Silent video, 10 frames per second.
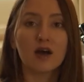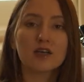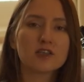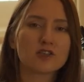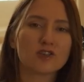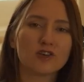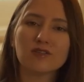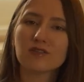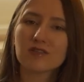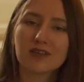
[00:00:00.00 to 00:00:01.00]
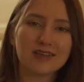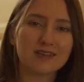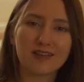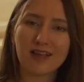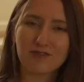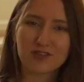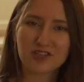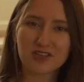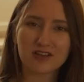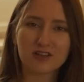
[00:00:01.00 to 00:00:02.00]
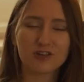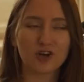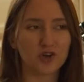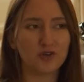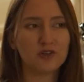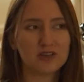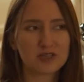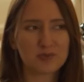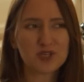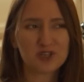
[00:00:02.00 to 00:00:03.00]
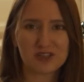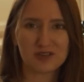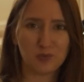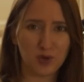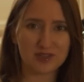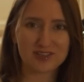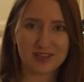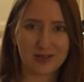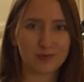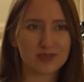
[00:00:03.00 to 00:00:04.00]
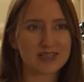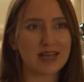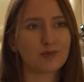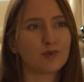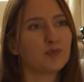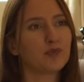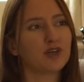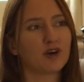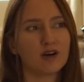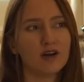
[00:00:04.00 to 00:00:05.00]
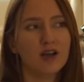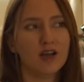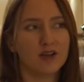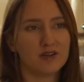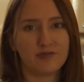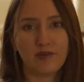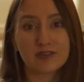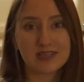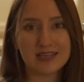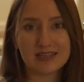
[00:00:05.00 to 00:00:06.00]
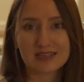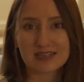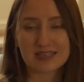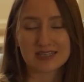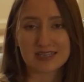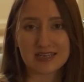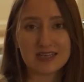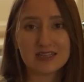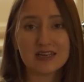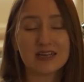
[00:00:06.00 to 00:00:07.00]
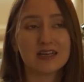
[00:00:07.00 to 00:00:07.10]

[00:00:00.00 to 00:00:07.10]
I don't think that every single goal, especially the ones that we set when we are 15, 16,